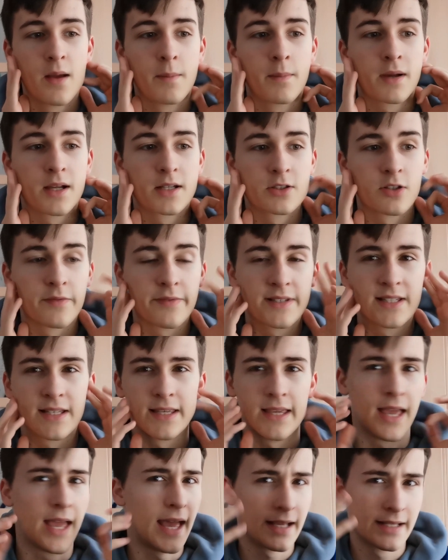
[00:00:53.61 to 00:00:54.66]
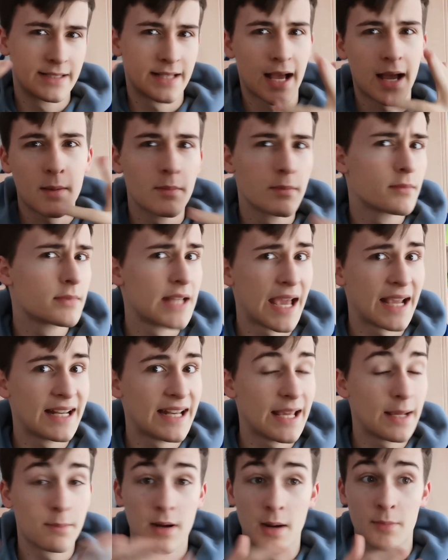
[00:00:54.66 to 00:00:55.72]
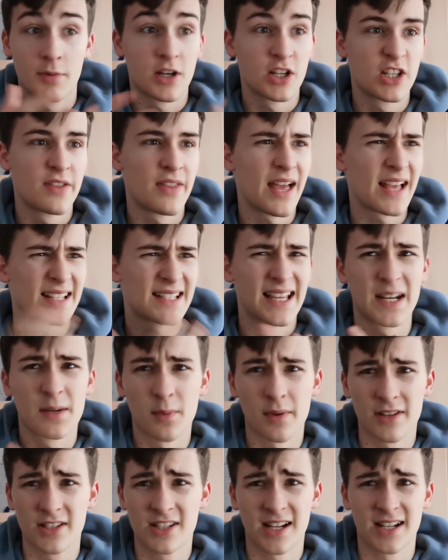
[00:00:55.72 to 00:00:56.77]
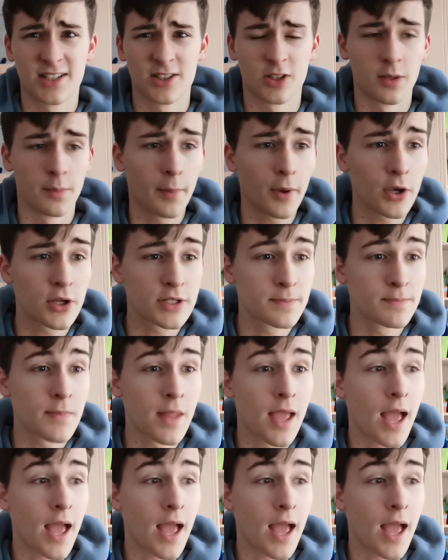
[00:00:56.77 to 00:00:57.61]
because obviously exam technique preparation, that's kind of what this channel is all about.